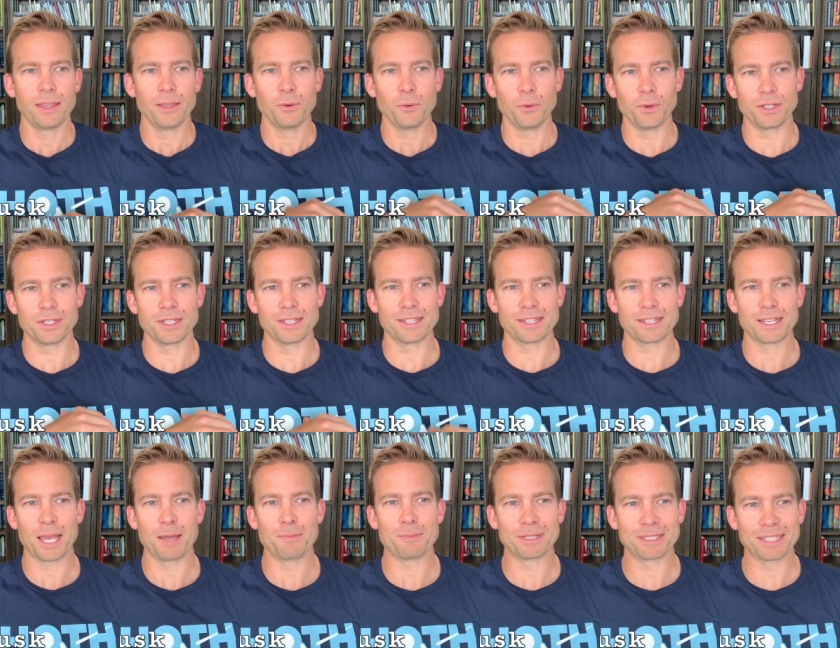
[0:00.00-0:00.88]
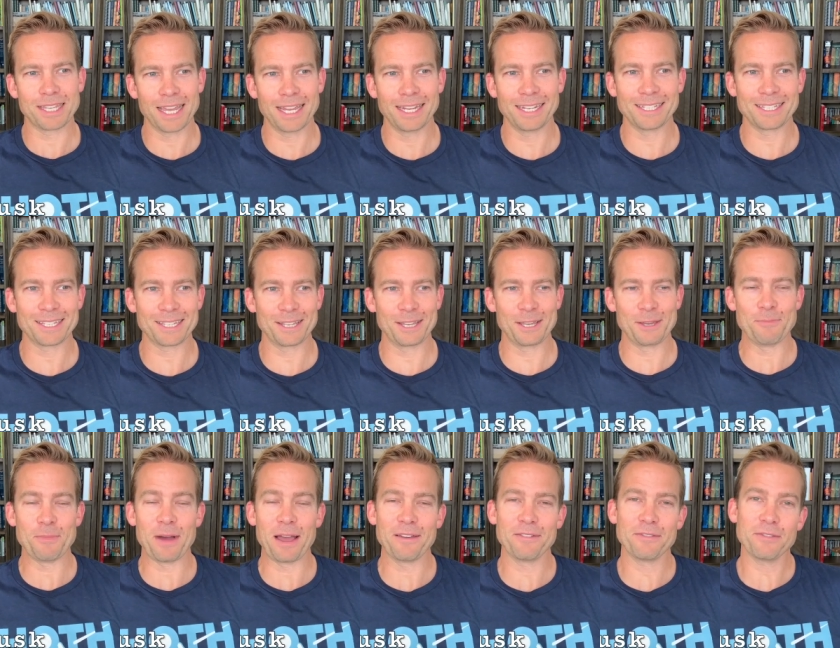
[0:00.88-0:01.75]
which is simultaneously
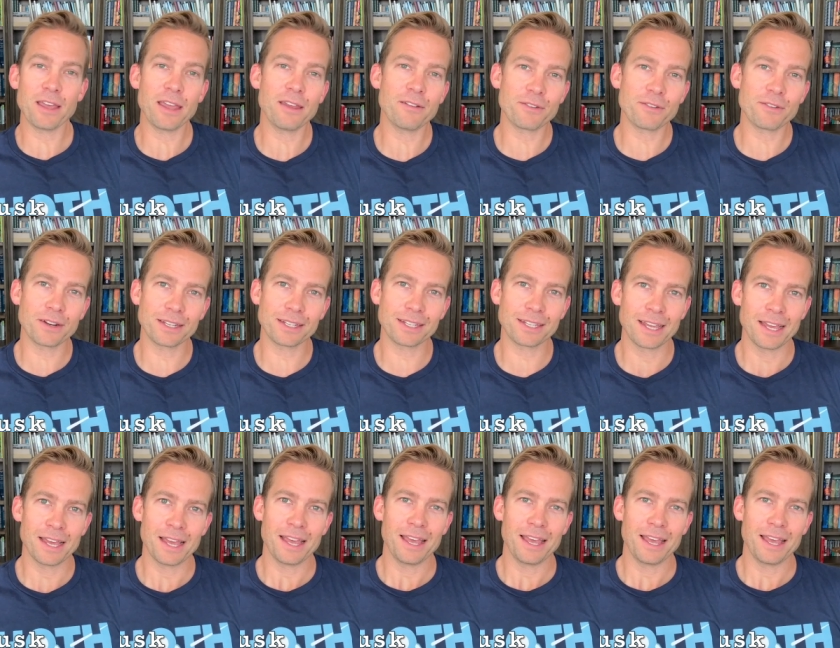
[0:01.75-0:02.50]
my favorite